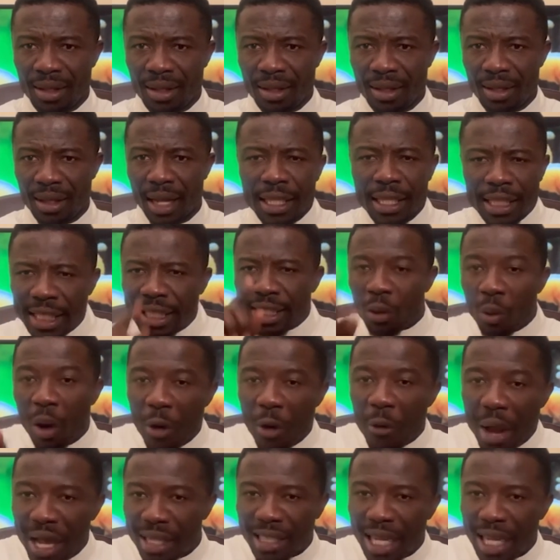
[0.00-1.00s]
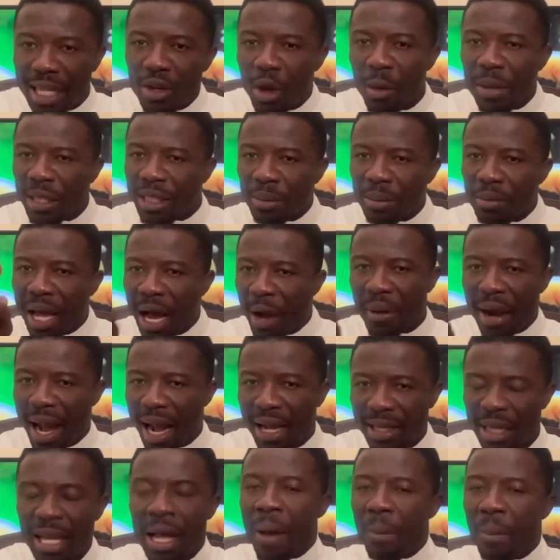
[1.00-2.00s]
And someone has said you always be around,
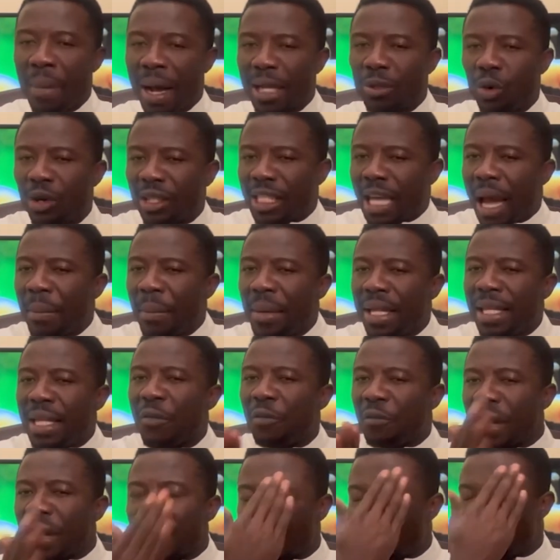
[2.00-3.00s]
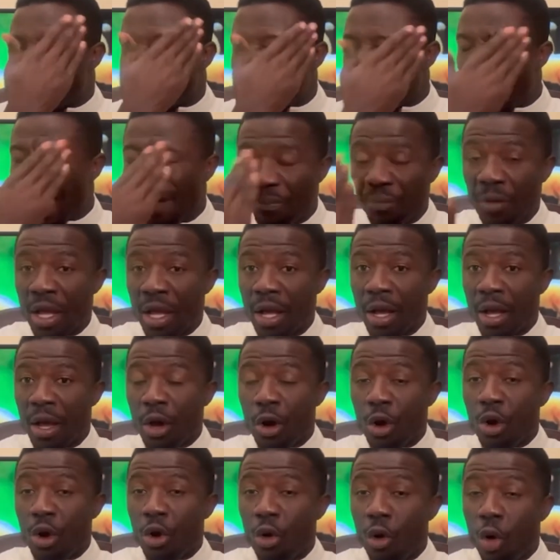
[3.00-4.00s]
but what you make difference in said,
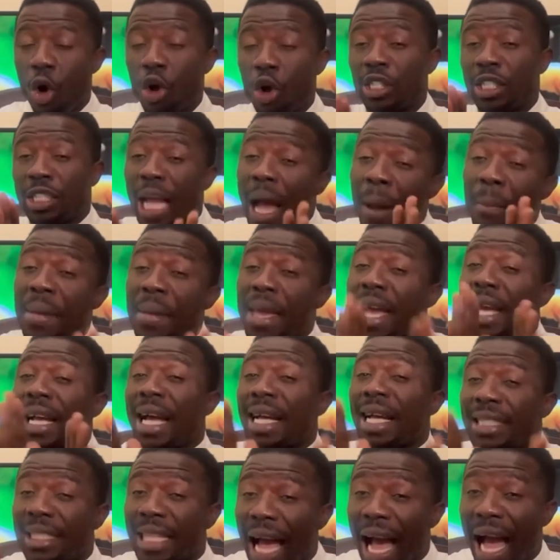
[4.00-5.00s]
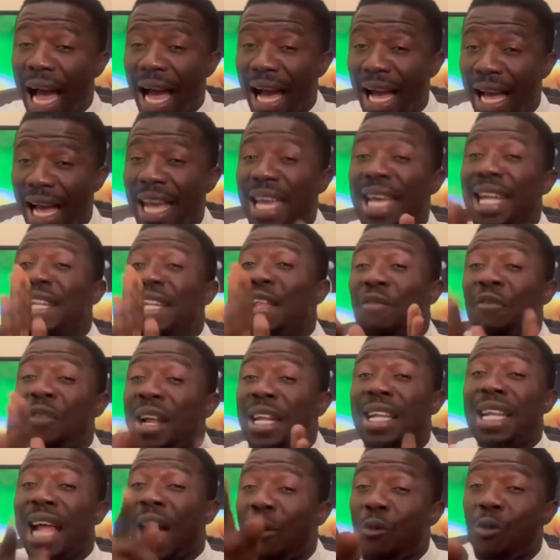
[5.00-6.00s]
what you make kasa a
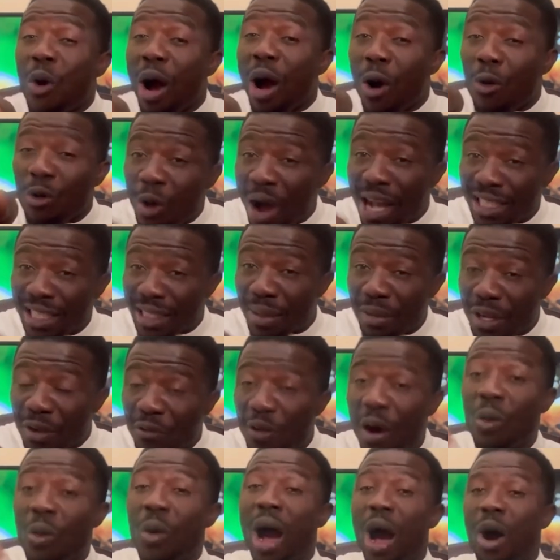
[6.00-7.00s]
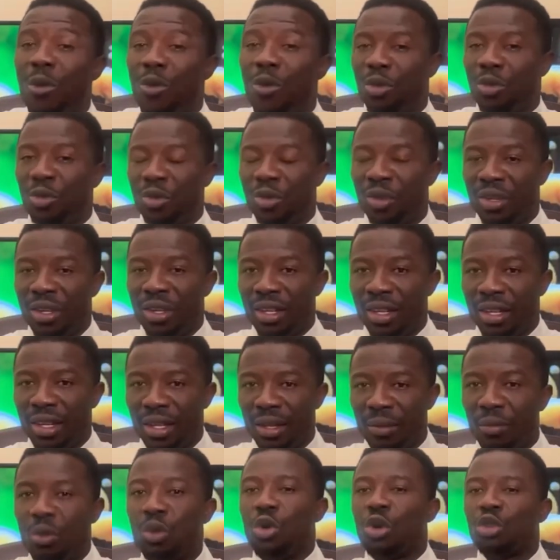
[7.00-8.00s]
different than what was some of the hour
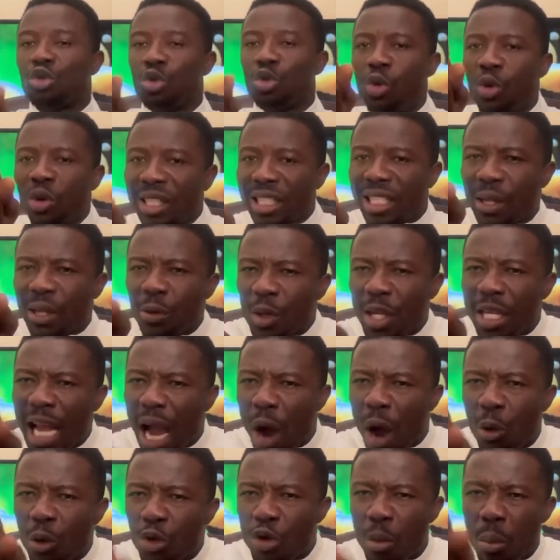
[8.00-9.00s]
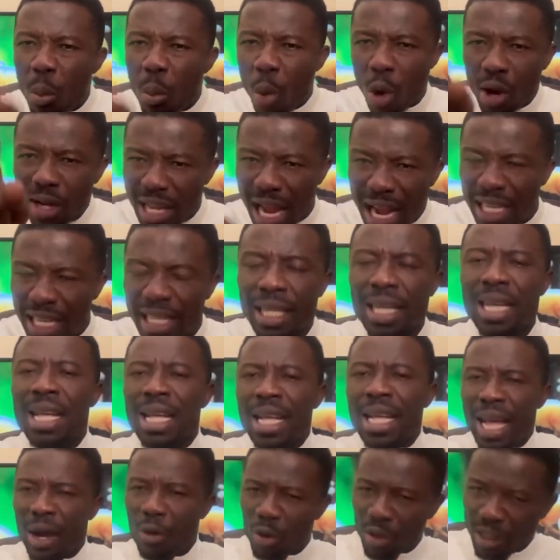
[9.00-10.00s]
because what tell you no more than
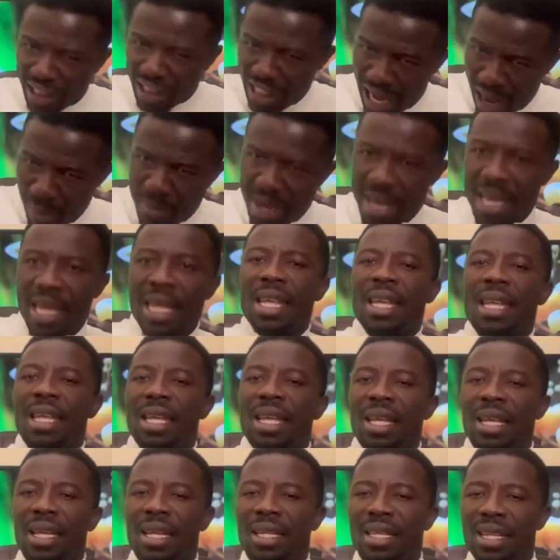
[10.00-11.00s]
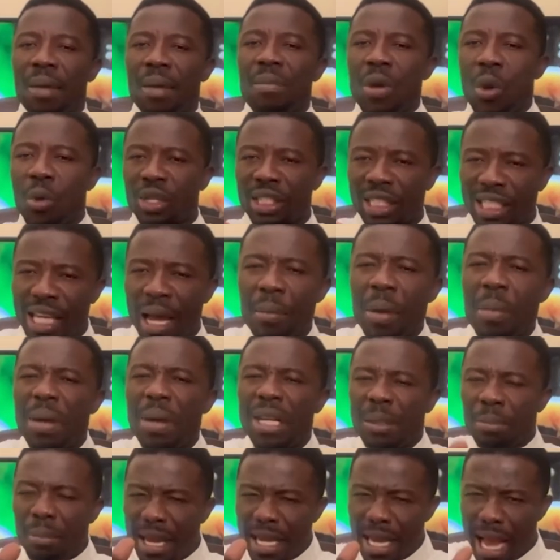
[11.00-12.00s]
what you make. Tell you what you make
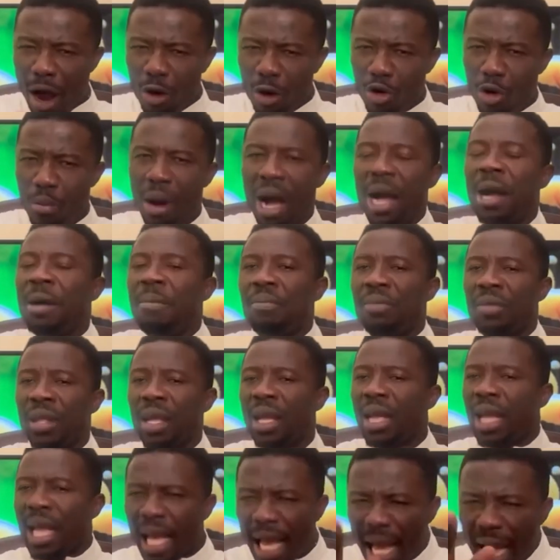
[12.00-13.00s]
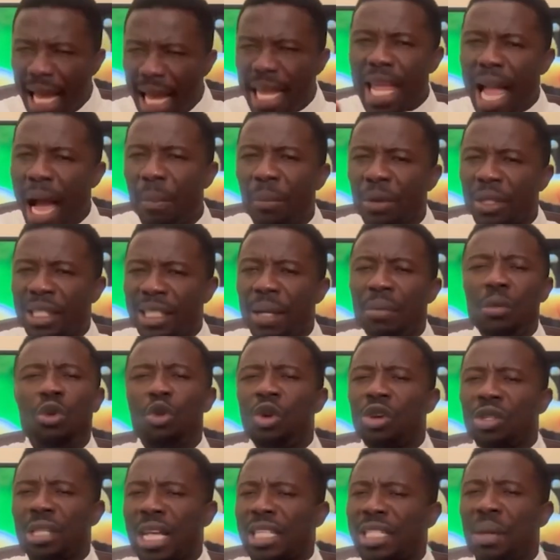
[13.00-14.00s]
between your command and your
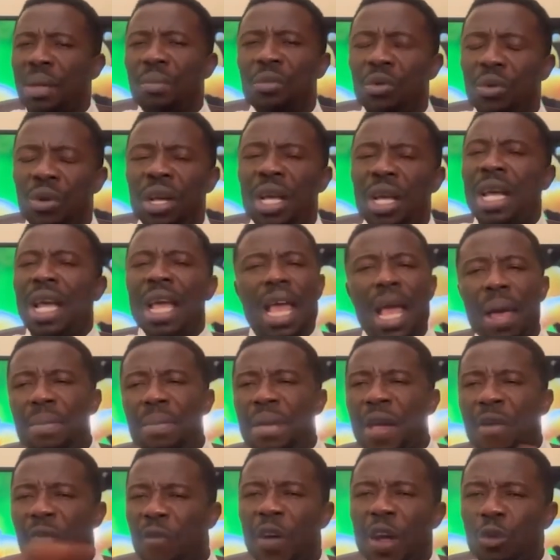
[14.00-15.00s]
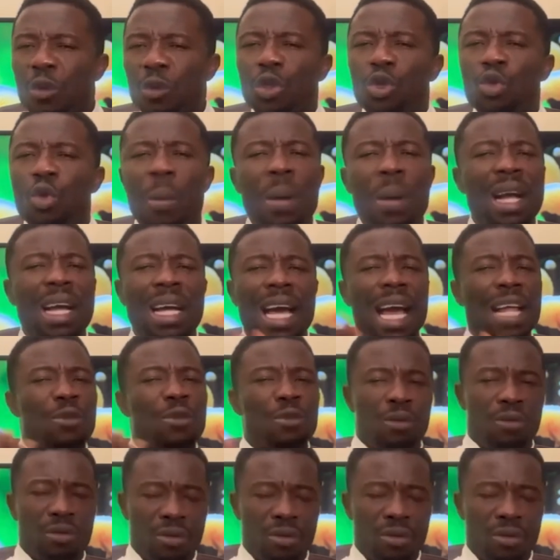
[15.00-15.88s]
because I summon a be and found to a back canon.